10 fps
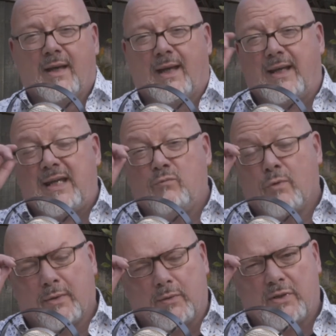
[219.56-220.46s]
And he
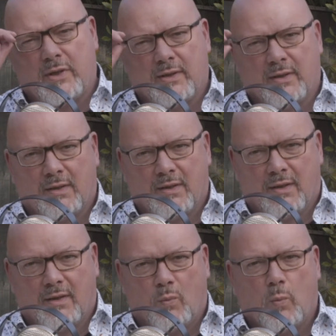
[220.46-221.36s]
wrote
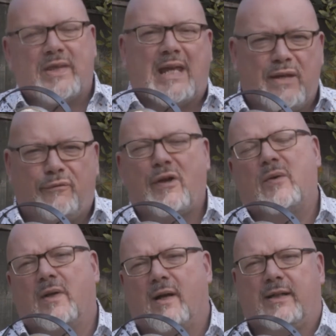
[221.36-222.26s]
whether he
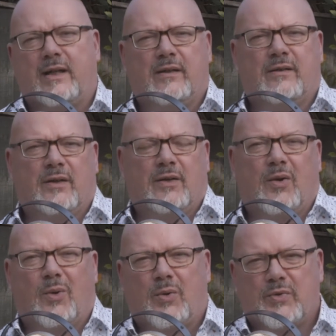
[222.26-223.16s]
felt like it
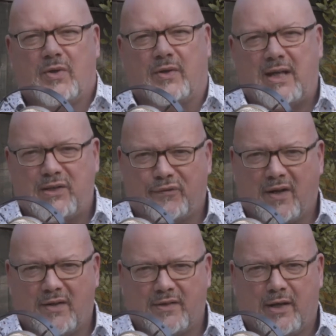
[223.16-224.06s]
or not. His
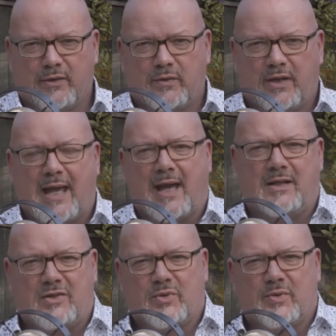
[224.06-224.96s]
father owned a
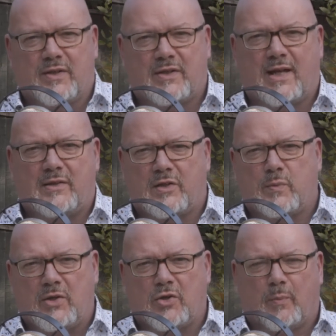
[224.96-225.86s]
candy store in the States, a
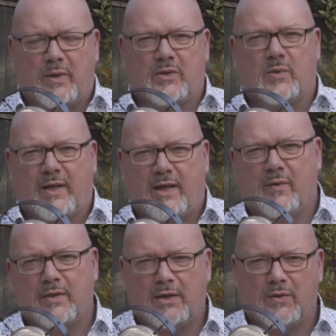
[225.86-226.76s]
sweet shop we'd call it
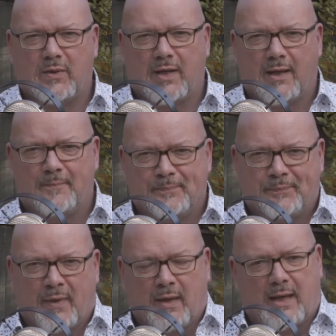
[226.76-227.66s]
here in the UK,
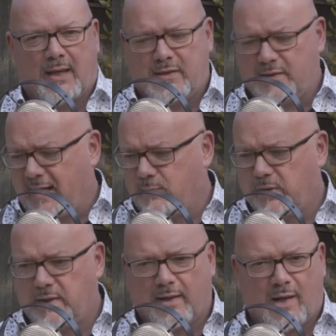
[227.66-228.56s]
and his dad
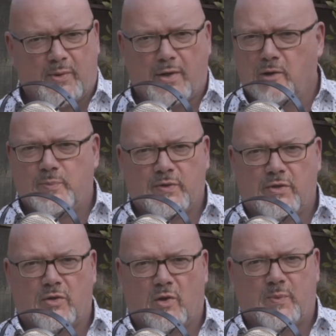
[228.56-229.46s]
would get up and open the
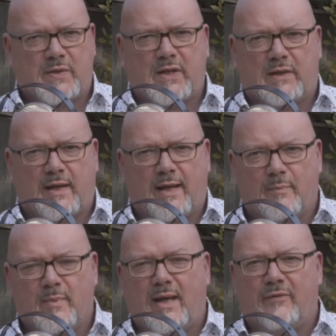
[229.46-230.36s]
shop at 6
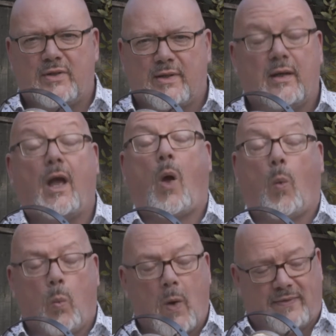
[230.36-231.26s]
a.m. every day,
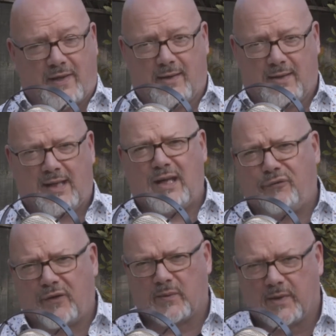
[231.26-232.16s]
whether he
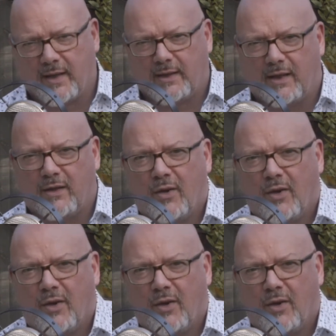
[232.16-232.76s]
felt like it